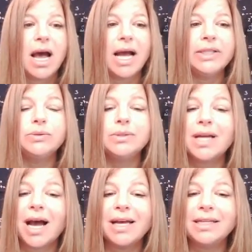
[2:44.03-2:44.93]
I do
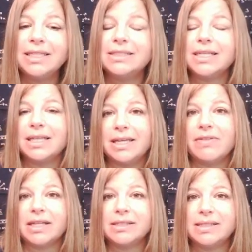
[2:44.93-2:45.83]
not need to leave
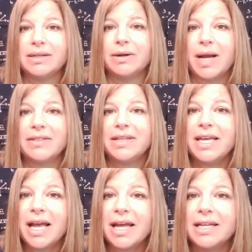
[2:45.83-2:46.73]
that 0 at the
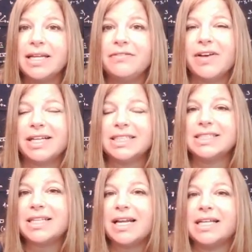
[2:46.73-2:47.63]
end. In fact, it's
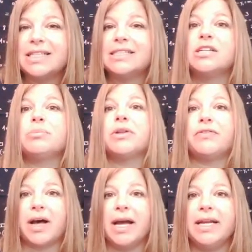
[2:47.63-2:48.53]
not as
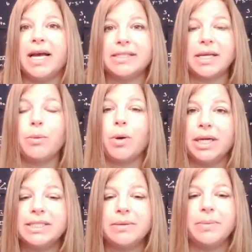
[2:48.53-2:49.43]
simplified as I want
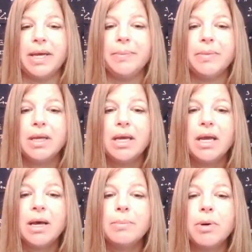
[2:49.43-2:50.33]
it to be.
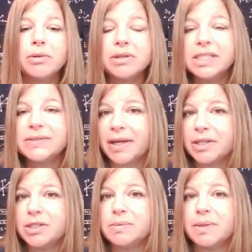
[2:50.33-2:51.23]
Both of these
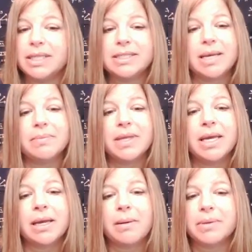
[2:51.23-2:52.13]
values mean the same
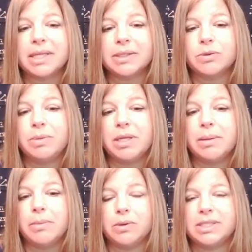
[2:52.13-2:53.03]
thing, but this would be the
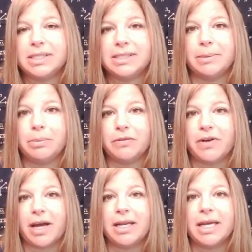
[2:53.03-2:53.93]
most
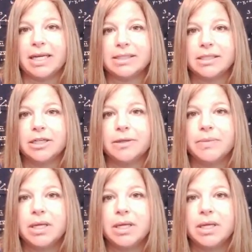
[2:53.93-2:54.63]
simplified answer.